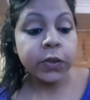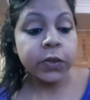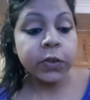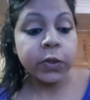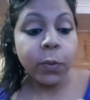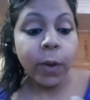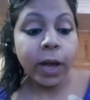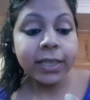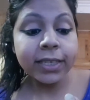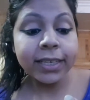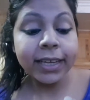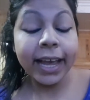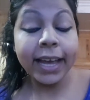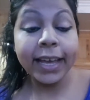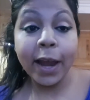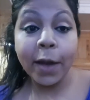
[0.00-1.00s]
so once
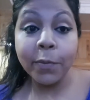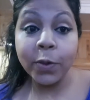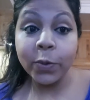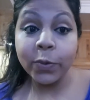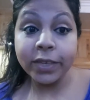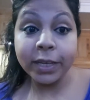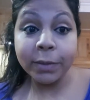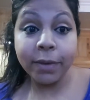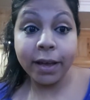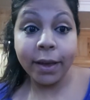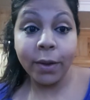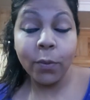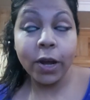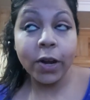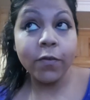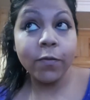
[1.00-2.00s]
again, I'm using
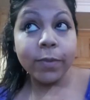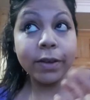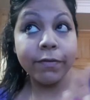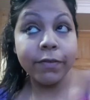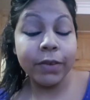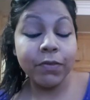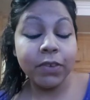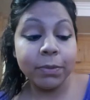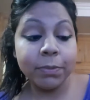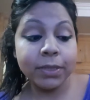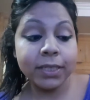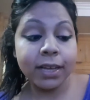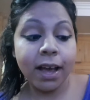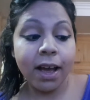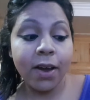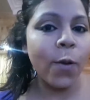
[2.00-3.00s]
one of my favorite
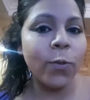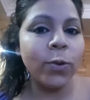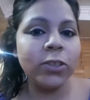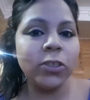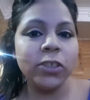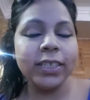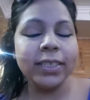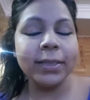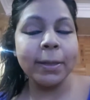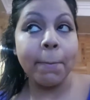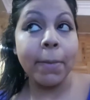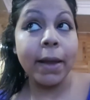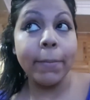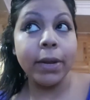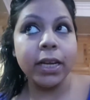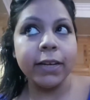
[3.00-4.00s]
mascara, which is the
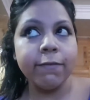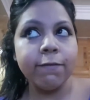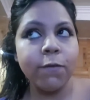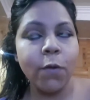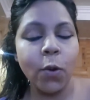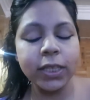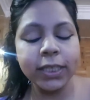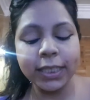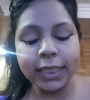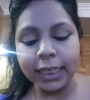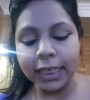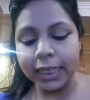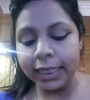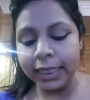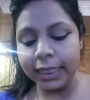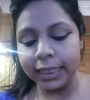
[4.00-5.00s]
Maybelline
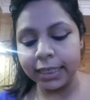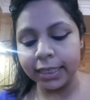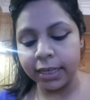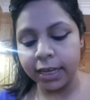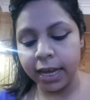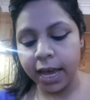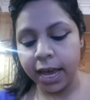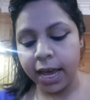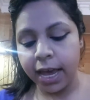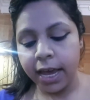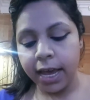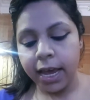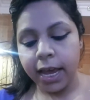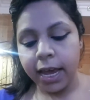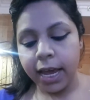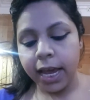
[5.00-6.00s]
Falsies,
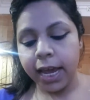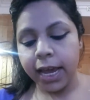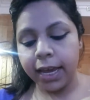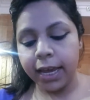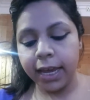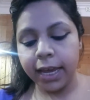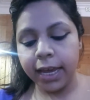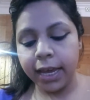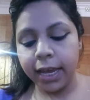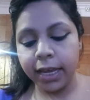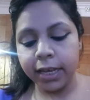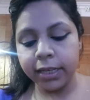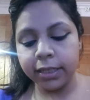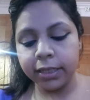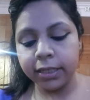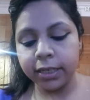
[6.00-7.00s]

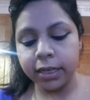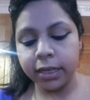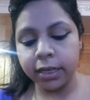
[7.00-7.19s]
and